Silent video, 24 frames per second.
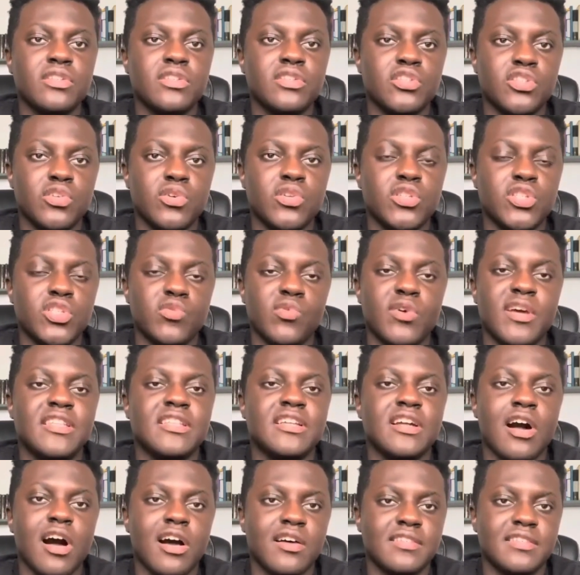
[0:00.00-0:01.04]
due to it
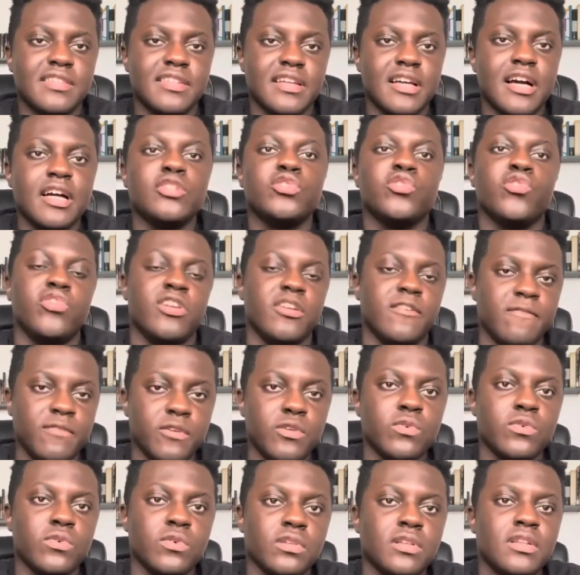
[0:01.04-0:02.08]
causing a dirty
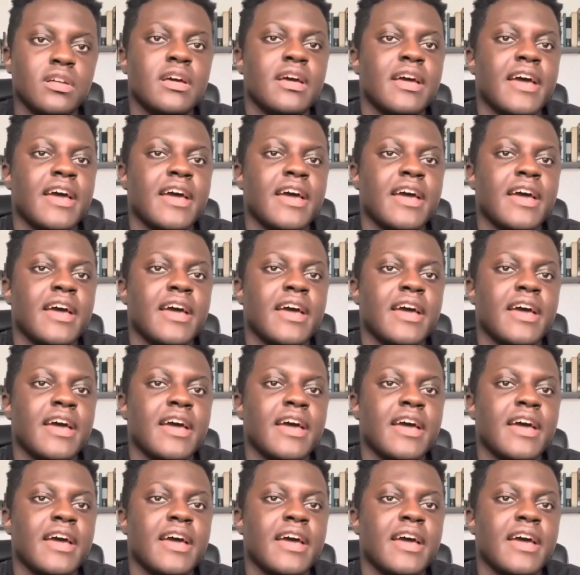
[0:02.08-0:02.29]
fuel,